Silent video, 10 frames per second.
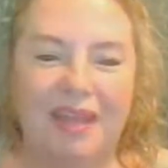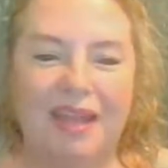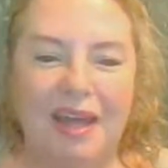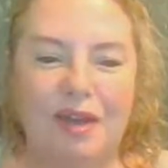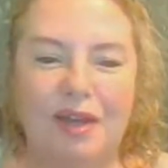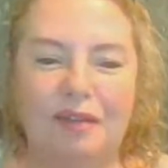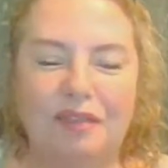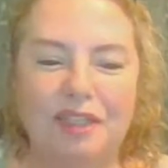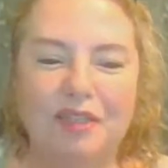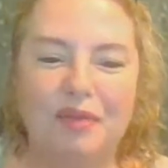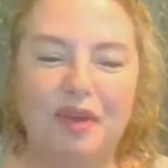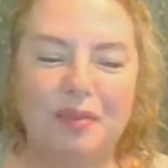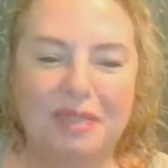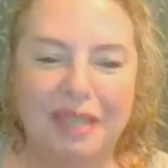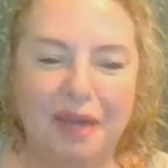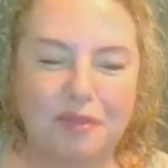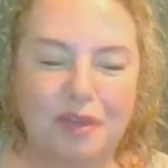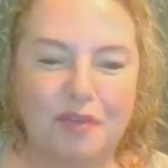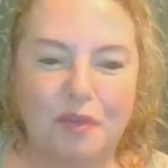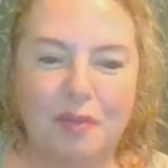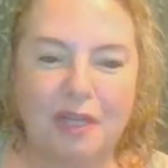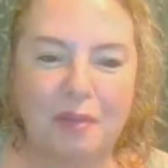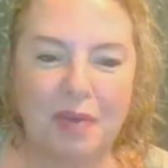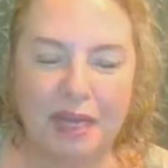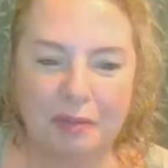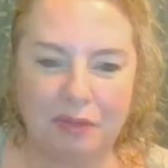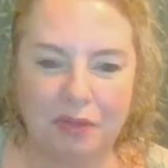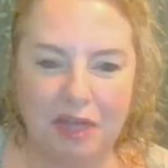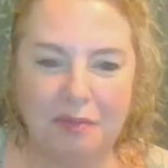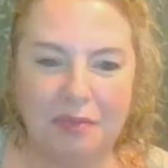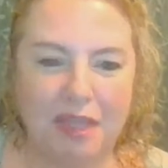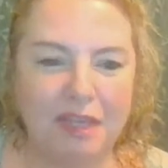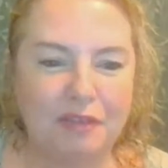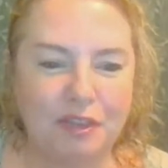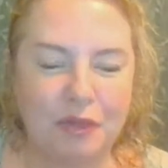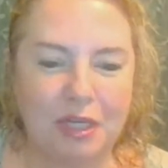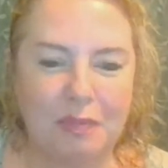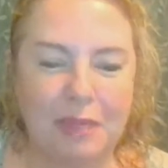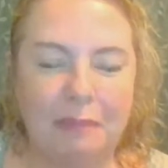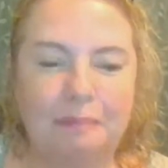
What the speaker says: Hello, lovelies. Welcome to Narc Free Formula. My name's Freedom. Thank you for joining me.